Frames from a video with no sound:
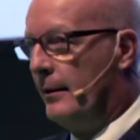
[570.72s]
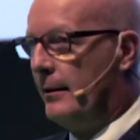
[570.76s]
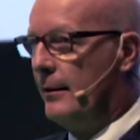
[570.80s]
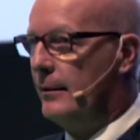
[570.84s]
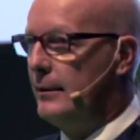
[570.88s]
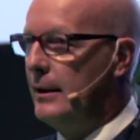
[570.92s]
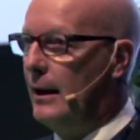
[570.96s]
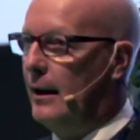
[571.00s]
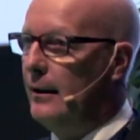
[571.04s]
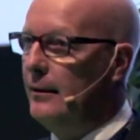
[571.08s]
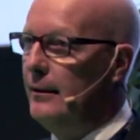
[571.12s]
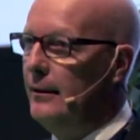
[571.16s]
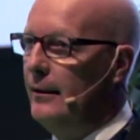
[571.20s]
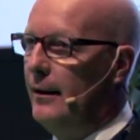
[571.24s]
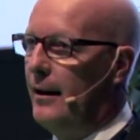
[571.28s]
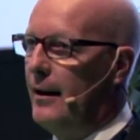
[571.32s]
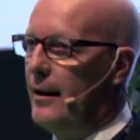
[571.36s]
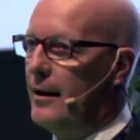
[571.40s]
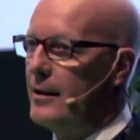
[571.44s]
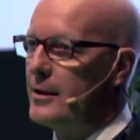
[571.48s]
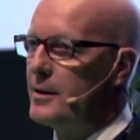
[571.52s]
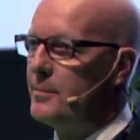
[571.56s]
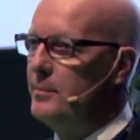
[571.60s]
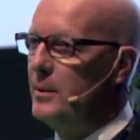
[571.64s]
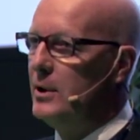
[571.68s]
Jan
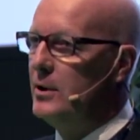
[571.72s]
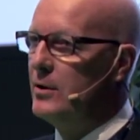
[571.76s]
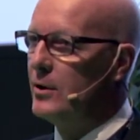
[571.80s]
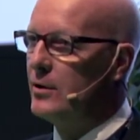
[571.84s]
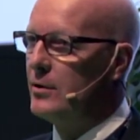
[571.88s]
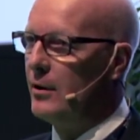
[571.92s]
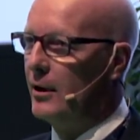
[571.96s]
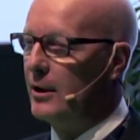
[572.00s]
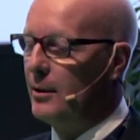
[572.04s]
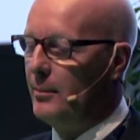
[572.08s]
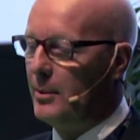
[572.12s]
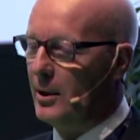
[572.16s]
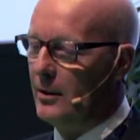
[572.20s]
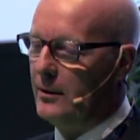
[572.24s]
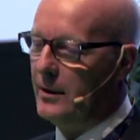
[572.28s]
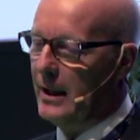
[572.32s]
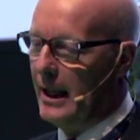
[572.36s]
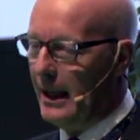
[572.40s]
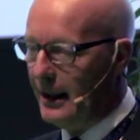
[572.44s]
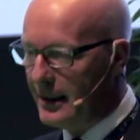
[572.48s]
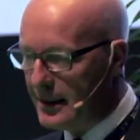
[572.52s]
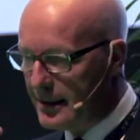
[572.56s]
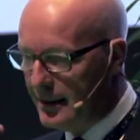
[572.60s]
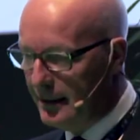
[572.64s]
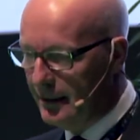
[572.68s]
asked me to talk about the
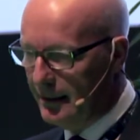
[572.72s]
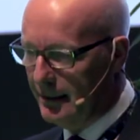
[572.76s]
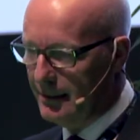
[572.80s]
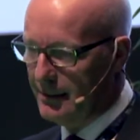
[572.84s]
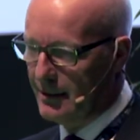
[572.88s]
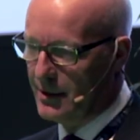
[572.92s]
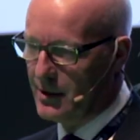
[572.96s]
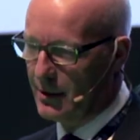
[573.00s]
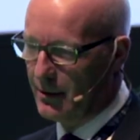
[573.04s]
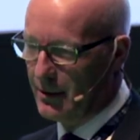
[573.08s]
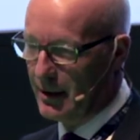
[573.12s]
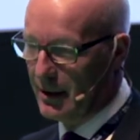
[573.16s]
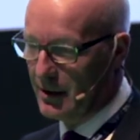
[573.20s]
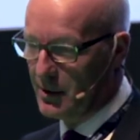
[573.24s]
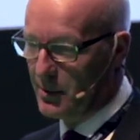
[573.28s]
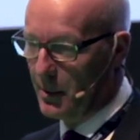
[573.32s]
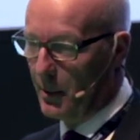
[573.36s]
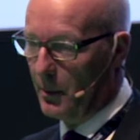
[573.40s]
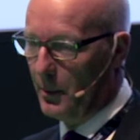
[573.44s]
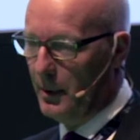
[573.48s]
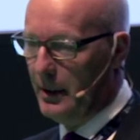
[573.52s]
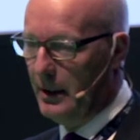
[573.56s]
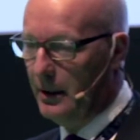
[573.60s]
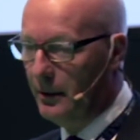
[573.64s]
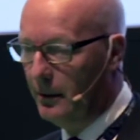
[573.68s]
exit, so that's what
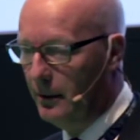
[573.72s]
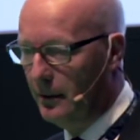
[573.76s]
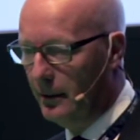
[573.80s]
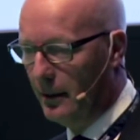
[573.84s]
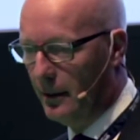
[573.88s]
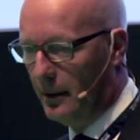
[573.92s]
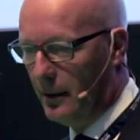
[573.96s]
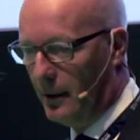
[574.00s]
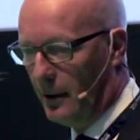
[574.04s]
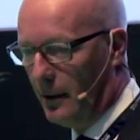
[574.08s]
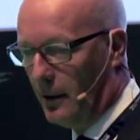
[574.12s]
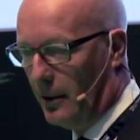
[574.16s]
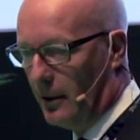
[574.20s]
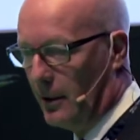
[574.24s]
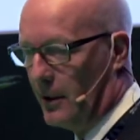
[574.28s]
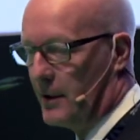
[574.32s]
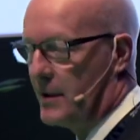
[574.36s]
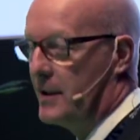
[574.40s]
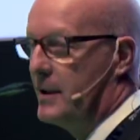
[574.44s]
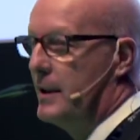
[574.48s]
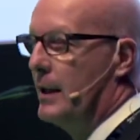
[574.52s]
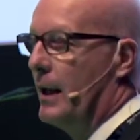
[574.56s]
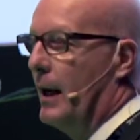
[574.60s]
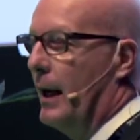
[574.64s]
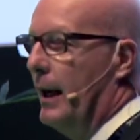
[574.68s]
we do.
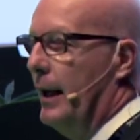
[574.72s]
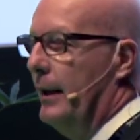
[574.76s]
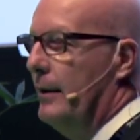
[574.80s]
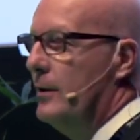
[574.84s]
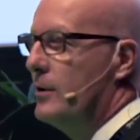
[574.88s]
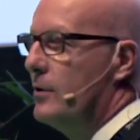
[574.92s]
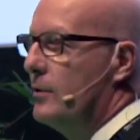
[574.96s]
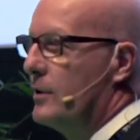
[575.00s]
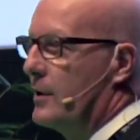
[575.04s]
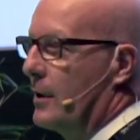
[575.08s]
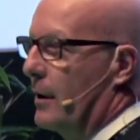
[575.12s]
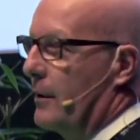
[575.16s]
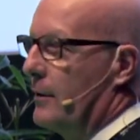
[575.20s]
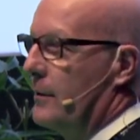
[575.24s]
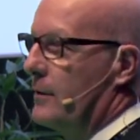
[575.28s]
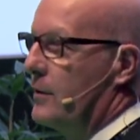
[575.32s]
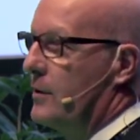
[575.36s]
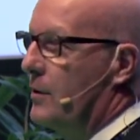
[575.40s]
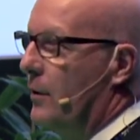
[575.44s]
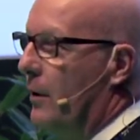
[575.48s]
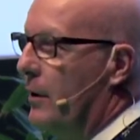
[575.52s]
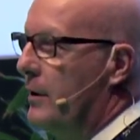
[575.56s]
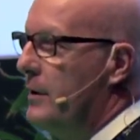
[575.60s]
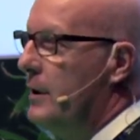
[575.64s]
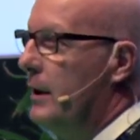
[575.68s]
August 9,
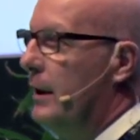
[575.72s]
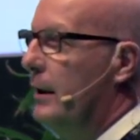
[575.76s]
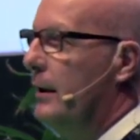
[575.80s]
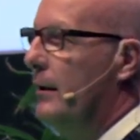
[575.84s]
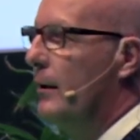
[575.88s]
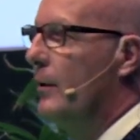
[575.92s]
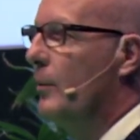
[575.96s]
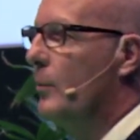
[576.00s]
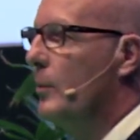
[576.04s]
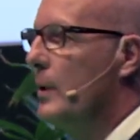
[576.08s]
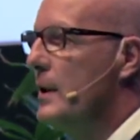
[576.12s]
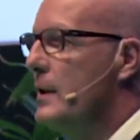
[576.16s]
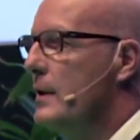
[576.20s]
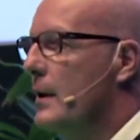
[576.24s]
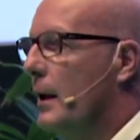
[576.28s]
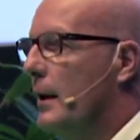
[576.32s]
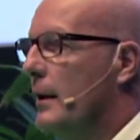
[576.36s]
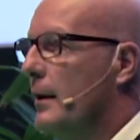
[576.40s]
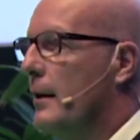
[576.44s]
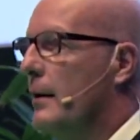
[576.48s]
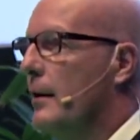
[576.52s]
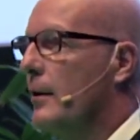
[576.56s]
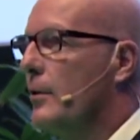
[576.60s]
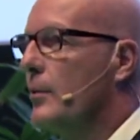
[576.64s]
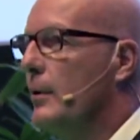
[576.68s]
2013, we signed
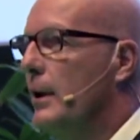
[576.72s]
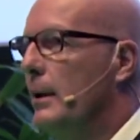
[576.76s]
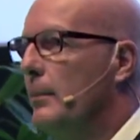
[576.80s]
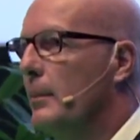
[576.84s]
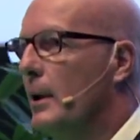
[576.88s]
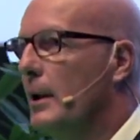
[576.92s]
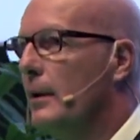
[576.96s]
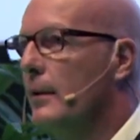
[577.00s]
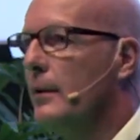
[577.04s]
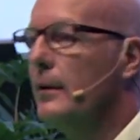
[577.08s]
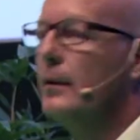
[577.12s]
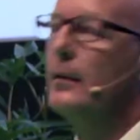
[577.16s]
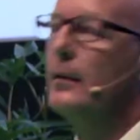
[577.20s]
an agreement.